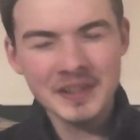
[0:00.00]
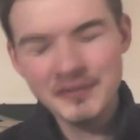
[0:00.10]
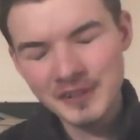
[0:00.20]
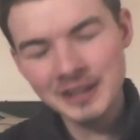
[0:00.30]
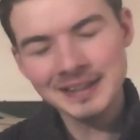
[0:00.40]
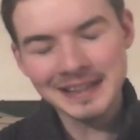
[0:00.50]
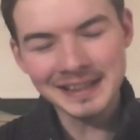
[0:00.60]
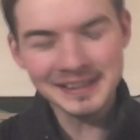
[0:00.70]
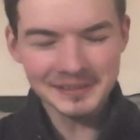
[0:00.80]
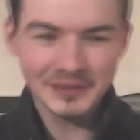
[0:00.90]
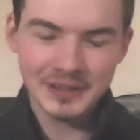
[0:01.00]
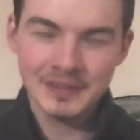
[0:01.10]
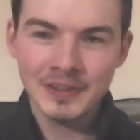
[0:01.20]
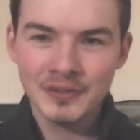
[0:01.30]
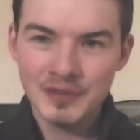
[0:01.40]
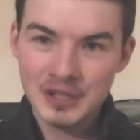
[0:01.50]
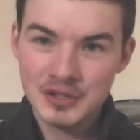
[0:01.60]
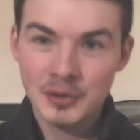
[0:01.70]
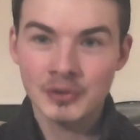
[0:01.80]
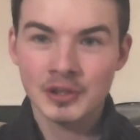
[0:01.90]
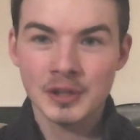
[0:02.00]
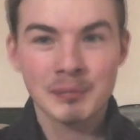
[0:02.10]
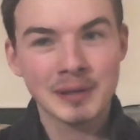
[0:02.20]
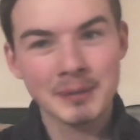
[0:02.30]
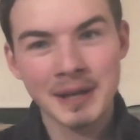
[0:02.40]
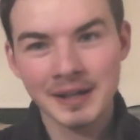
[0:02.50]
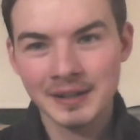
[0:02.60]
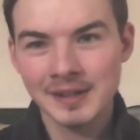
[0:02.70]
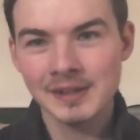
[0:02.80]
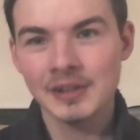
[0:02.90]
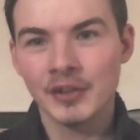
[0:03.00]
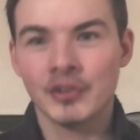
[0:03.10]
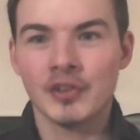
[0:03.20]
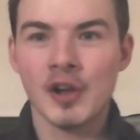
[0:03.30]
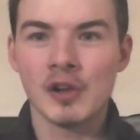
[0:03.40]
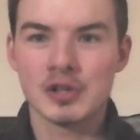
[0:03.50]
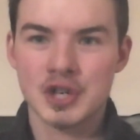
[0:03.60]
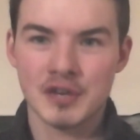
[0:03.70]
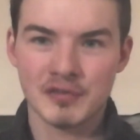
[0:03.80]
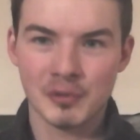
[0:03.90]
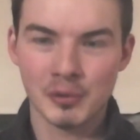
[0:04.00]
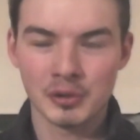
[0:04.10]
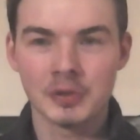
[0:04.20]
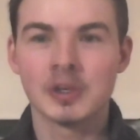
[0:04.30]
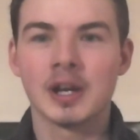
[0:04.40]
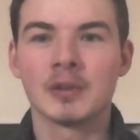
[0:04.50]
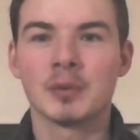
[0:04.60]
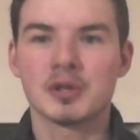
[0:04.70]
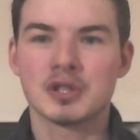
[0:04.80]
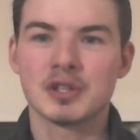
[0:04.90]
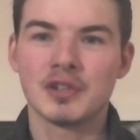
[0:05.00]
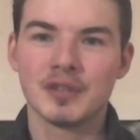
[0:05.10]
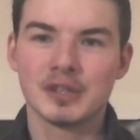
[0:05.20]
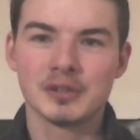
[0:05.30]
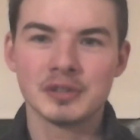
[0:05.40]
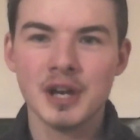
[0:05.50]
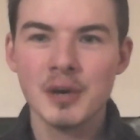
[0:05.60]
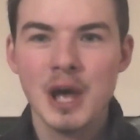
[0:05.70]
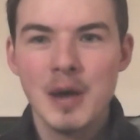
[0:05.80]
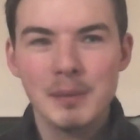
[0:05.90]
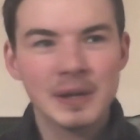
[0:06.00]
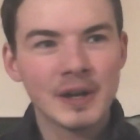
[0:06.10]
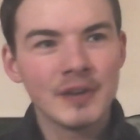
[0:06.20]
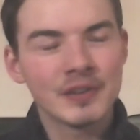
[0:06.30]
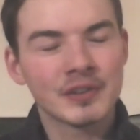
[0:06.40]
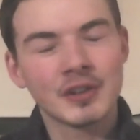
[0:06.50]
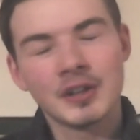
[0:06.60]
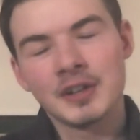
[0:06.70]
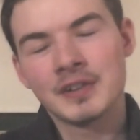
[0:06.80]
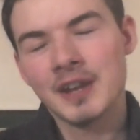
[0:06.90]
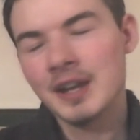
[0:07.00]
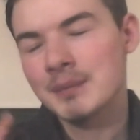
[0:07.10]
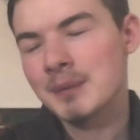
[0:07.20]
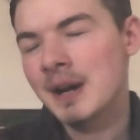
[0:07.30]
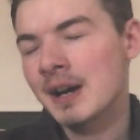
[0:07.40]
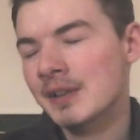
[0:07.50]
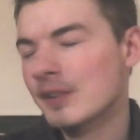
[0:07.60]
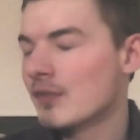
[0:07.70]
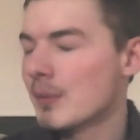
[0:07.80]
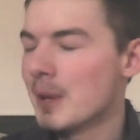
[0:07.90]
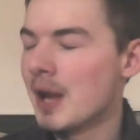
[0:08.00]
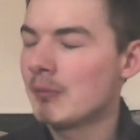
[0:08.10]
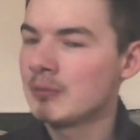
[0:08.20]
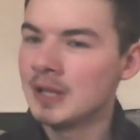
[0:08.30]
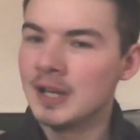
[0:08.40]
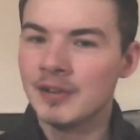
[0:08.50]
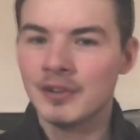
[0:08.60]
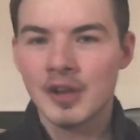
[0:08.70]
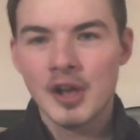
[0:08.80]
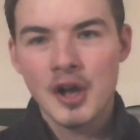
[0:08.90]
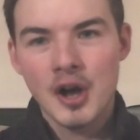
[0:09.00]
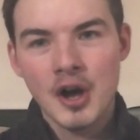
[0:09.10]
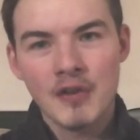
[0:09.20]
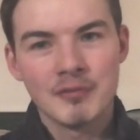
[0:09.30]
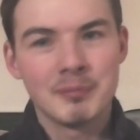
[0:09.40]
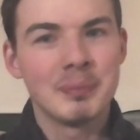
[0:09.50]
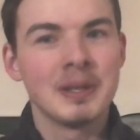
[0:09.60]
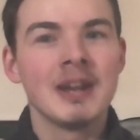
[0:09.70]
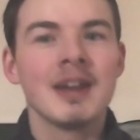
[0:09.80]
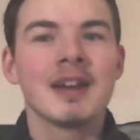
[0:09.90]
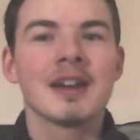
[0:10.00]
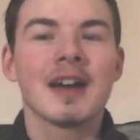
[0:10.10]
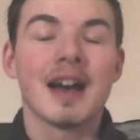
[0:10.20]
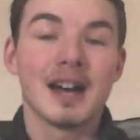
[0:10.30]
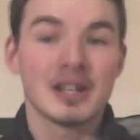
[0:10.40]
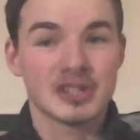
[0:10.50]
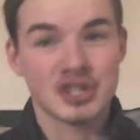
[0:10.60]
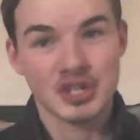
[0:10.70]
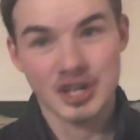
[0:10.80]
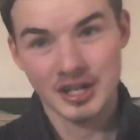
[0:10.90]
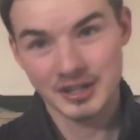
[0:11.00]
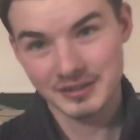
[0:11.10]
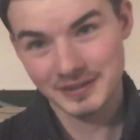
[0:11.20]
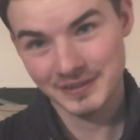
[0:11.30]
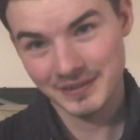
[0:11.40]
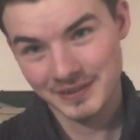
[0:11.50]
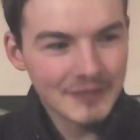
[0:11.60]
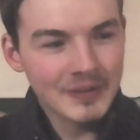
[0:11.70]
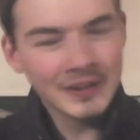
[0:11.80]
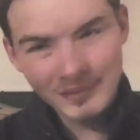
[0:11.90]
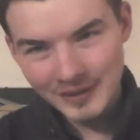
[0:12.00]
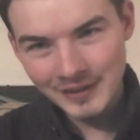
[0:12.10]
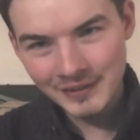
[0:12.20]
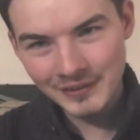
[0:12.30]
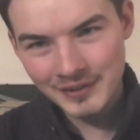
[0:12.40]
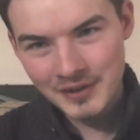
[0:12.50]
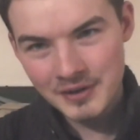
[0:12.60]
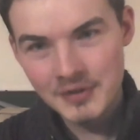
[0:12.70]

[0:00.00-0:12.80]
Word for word: feeling that this video is going to bring back a little nostalgia for all you guys watching this video now because it's going to date back to the memories of being a child. This is